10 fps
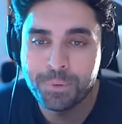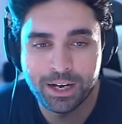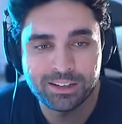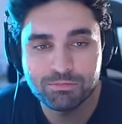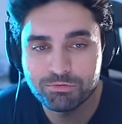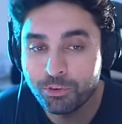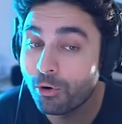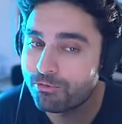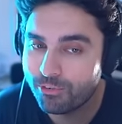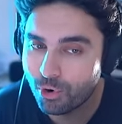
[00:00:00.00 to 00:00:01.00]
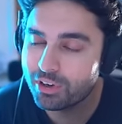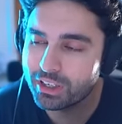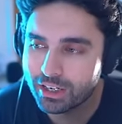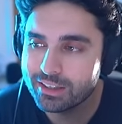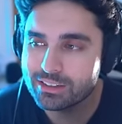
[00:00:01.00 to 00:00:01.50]
but for four
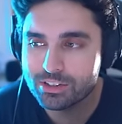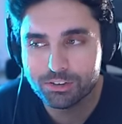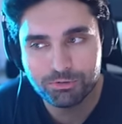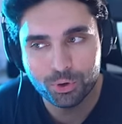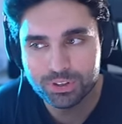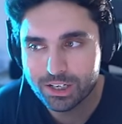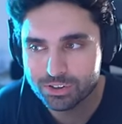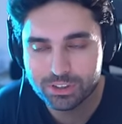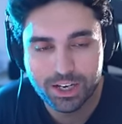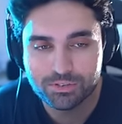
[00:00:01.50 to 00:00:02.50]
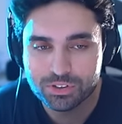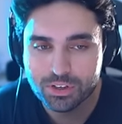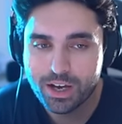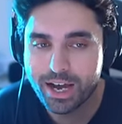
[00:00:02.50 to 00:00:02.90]
years and 4,000 devs,